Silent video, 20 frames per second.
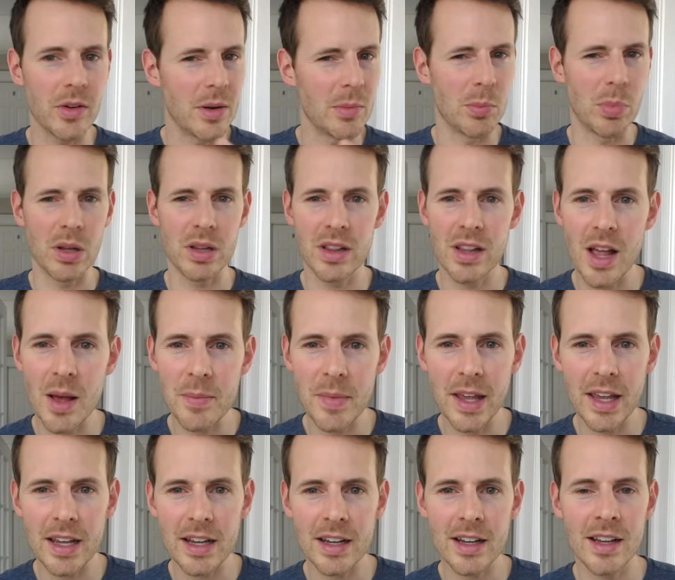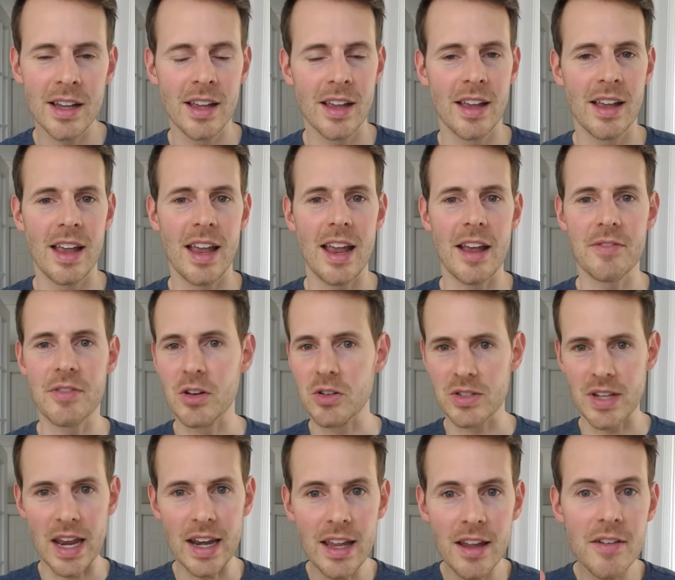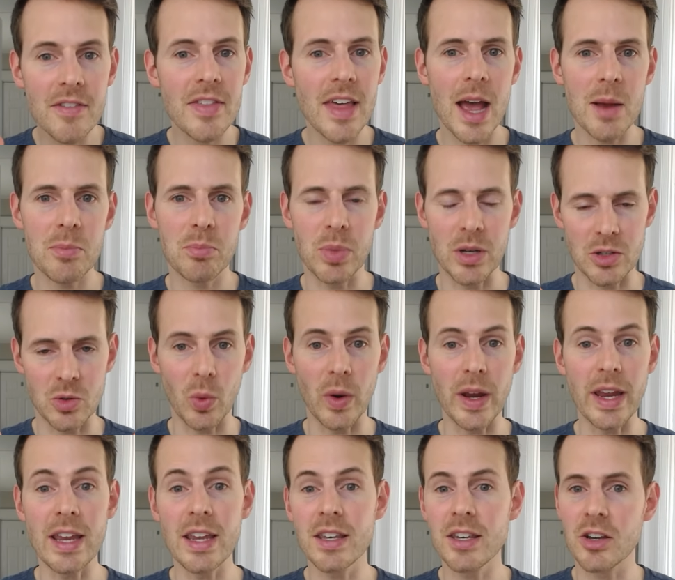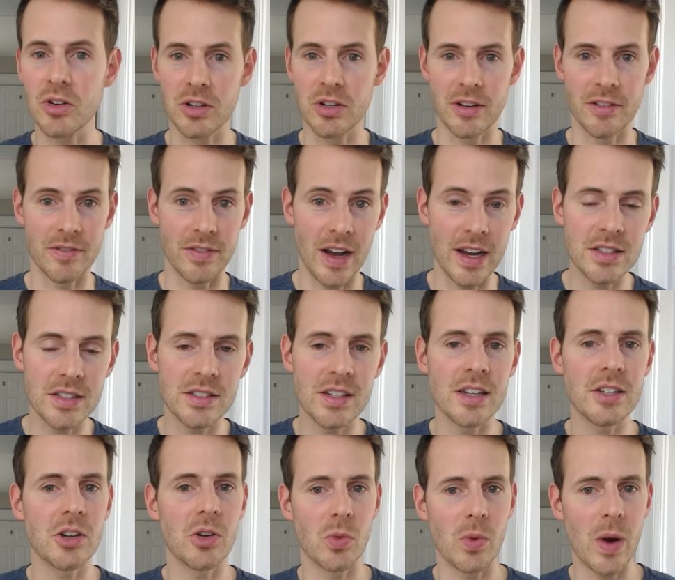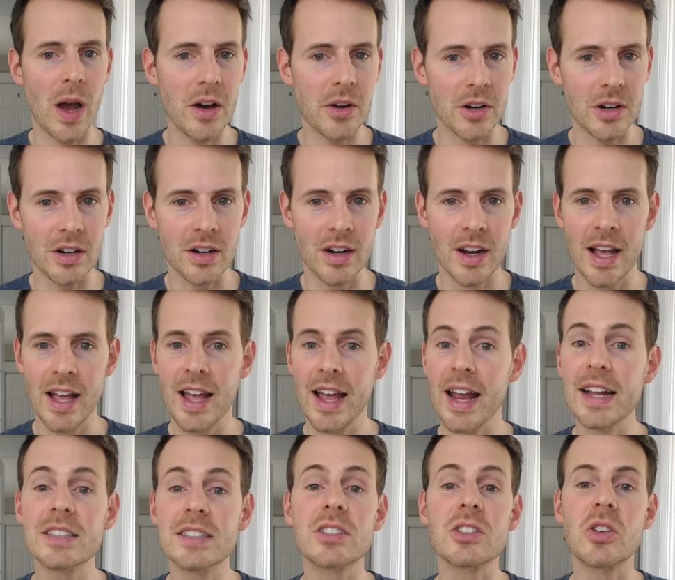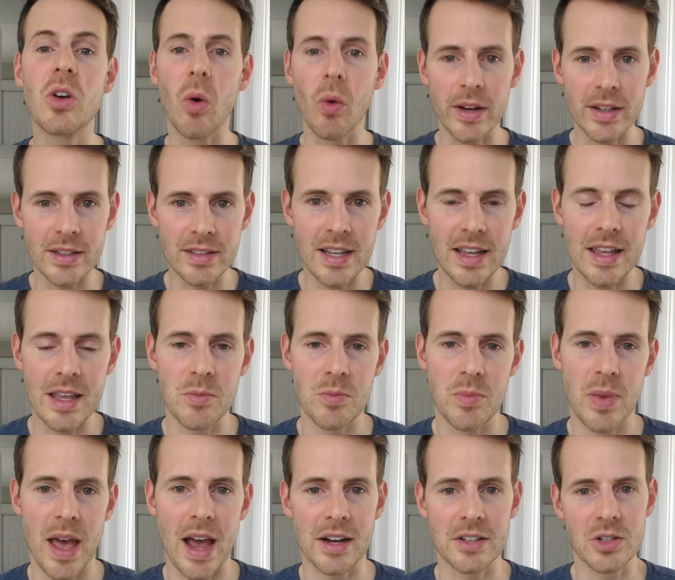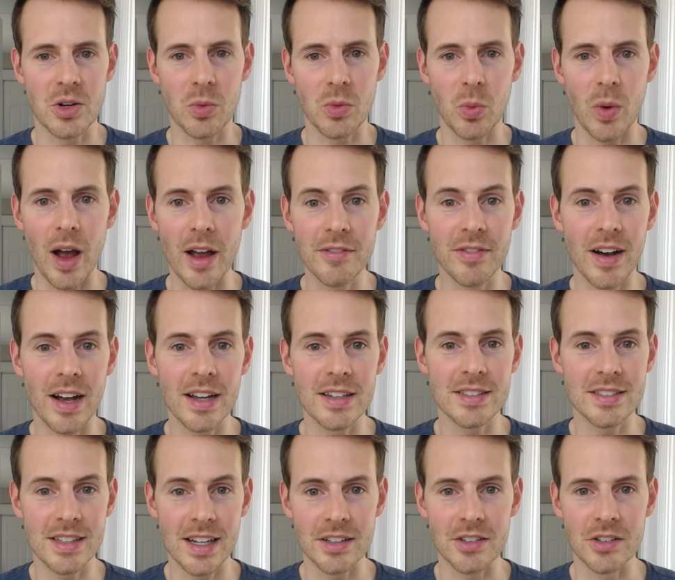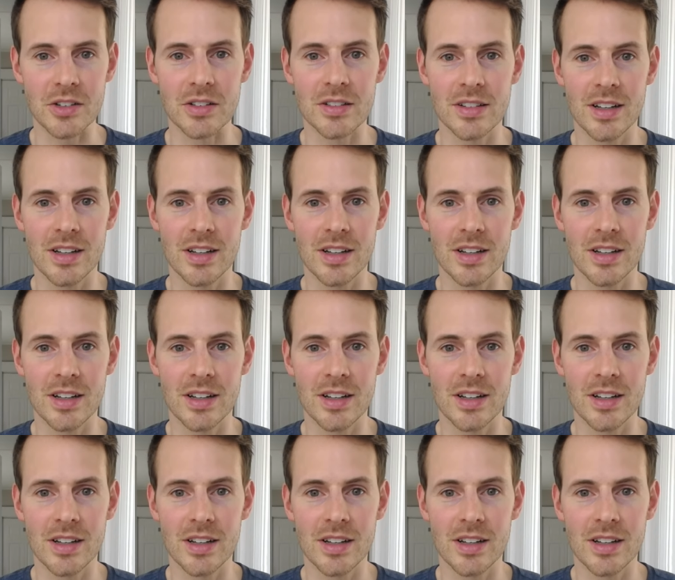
and plumbing. If there's any of that between your device and your router, it's going to impact your Wi-Fi signal.